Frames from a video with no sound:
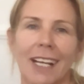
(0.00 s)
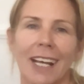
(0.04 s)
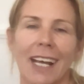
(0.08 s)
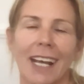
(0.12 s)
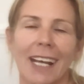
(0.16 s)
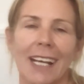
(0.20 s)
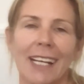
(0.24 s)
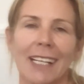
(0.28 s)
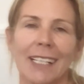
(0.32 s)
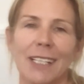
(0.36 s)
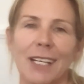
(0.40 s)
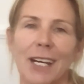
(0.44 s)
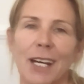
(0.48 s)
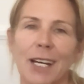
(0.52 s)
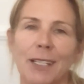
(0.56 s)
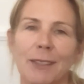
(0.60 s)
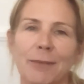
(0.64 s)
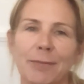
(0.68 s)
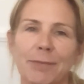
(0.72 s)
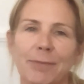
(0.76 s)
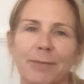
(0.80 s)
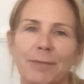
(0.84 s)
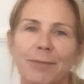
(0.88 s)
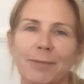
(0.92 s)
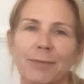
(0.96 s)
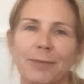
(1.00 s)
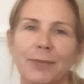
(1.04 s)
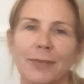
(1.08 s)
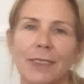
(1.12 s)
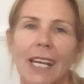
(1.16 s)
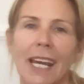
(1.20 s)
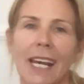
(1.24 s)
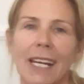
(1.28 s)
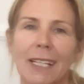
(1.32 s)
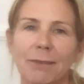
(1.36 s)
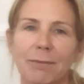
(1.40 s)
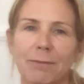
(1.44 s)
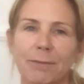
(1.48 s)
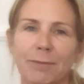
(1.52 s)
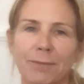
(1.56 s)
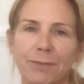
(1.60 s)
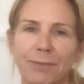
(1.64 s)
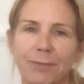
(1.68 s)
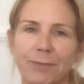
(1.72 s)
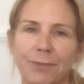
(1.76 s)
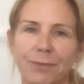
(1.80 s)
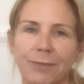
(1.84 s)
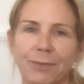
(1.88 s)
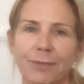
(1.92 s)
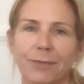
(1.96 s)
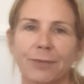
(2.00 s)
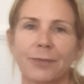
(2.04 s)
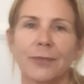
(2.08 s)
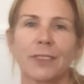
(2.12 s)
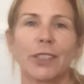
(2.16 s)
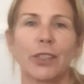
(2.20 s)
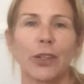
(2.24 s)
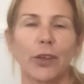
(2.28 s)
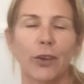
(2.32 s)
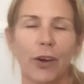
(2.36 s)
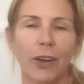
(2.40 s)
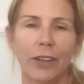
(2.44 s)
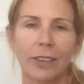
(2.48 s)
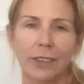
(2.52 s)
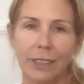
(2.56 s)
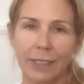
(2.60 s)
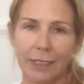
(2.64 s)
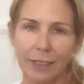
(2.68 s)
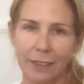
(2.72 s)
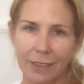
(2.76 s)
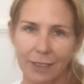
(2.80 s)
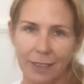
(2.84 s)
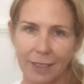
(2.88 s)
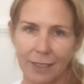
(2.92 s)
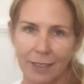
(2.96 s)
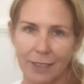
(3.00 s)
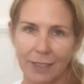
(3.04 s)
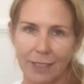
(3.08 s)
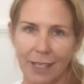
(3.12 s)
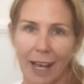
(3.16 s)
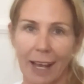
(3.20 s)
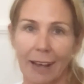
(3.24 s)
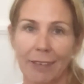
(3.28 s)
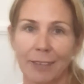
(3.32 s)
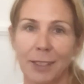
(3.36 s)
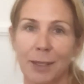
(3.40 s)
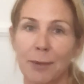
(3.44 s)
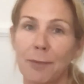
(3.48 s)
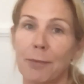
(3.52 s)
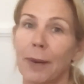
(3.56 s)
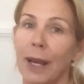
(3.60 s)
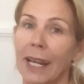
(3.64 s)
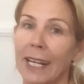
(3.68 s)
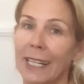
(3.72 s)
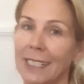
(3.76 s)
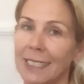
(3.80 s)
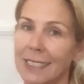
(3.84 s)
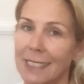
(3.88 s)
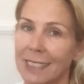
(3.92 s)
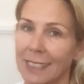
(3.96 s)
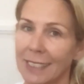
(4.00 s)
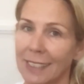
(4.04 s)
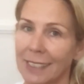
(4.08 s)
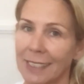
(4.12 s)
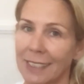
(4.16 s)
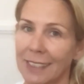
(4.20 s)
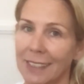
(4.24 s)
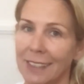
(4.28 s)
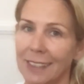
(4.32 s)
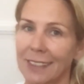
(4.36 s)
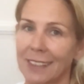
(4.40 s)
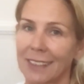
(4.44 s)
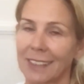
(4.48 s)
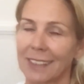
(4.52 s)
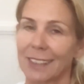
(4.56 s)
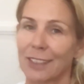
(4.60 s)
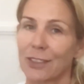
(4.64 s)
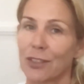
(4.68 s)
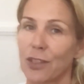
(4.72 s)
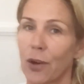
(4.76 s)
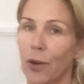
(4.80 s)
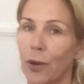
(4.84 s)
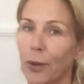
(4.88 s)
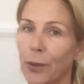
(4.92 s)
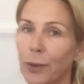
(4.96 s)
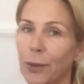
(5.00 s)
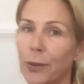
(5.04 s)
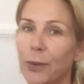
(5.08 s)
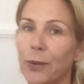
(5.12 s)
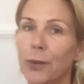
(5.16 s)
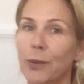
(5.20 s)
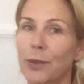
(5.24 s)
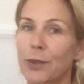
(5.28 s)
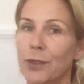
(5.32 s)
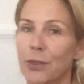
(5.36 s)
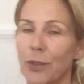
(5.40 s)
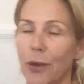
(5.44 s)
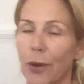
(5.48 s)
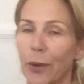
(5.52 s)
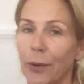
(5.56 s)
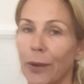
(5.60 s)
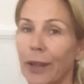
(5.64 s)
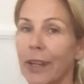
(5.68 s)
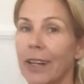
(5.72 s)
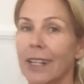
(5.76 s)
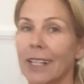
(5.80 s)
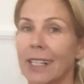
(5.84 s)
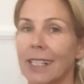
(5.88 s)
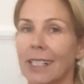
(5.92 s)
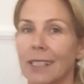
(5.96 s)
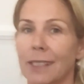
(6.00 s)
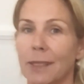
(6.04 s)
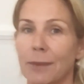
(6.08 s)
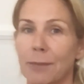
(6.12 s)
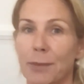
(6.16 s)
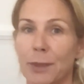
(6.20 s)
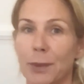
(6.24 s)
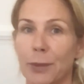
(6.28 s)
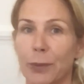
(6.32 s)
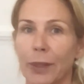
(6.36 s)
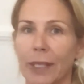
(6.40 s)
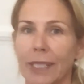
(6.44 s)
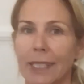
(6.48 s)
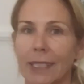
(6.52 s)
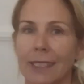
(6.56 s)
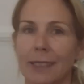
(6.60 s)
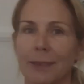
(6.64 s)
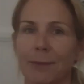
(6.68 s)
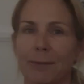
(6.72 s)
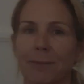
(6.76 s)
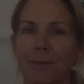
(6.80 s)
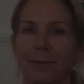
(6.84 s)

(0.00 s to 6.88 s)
And yeah, you got this. Have an amazing total solar eclipse week.